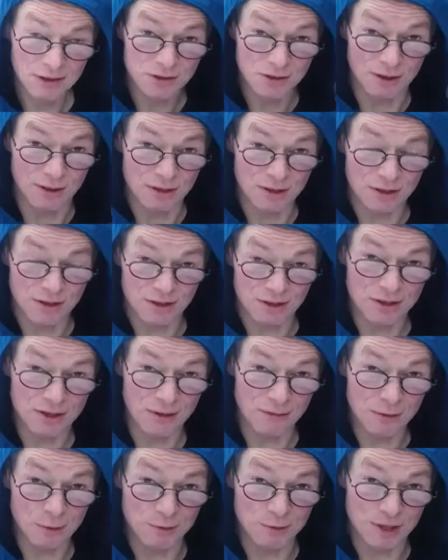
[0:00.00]
So the
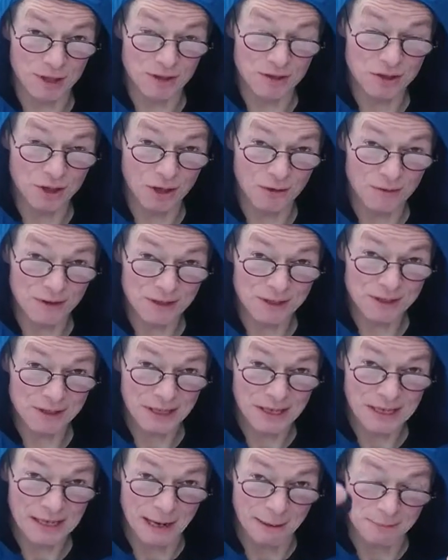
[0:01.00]
stuff that was at the surface
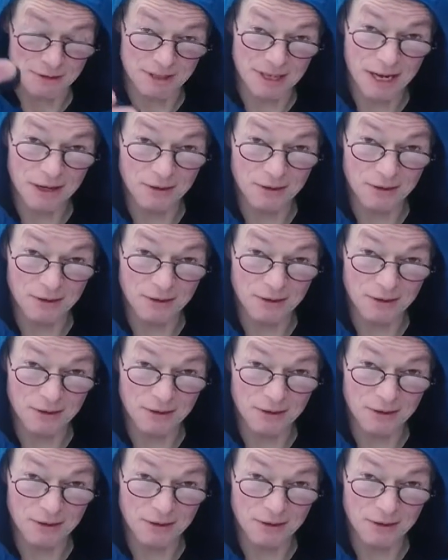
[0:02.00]
collapsed